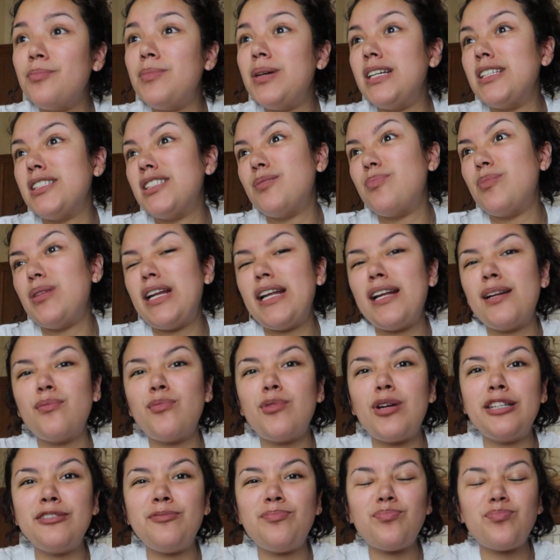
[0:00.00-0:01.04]
best banana
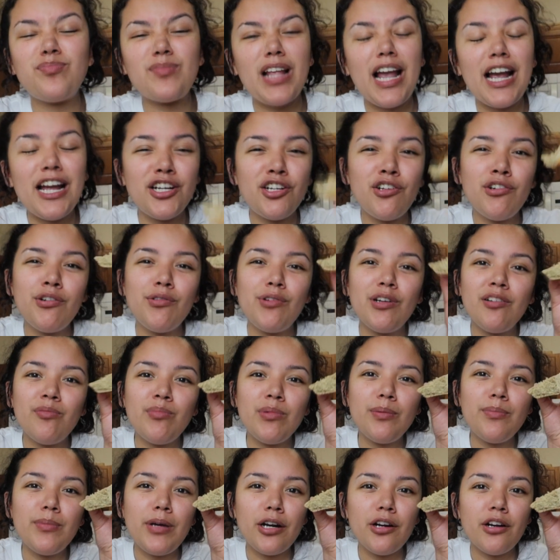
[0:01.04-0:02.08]
bread. I know it would have
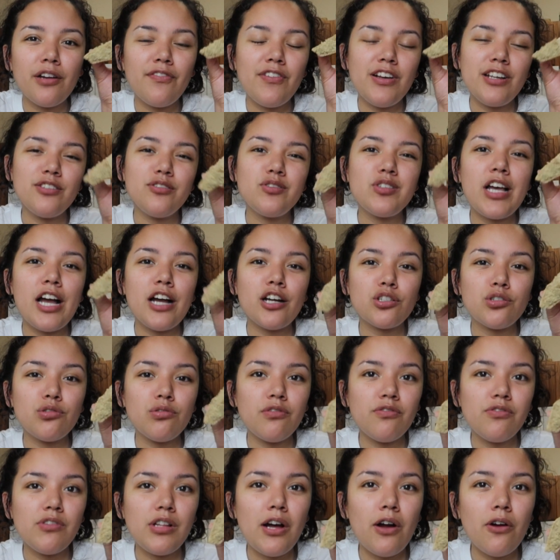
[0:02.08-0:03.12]
been better if I used
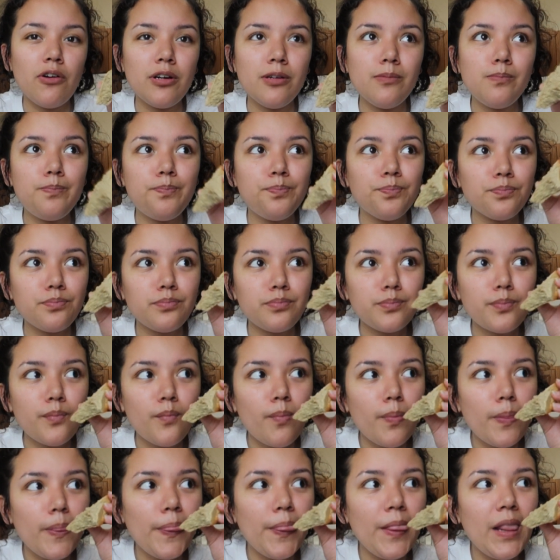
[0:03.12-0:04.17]
actual flour.
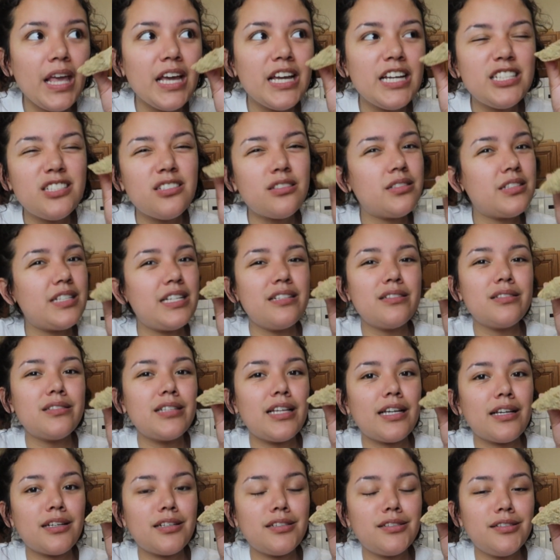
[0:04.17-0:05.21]
It just tastes
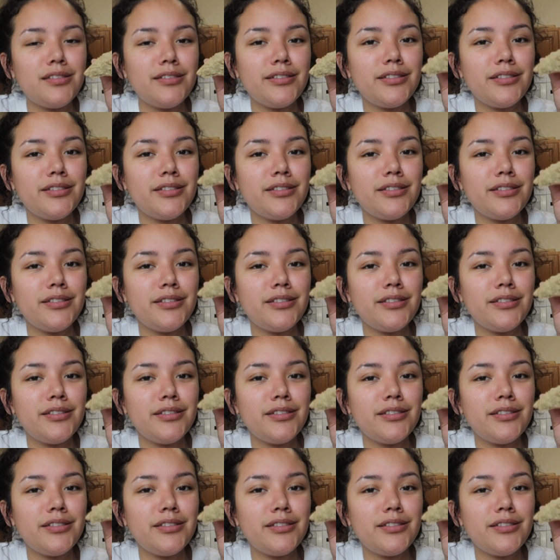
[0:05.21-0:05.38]
like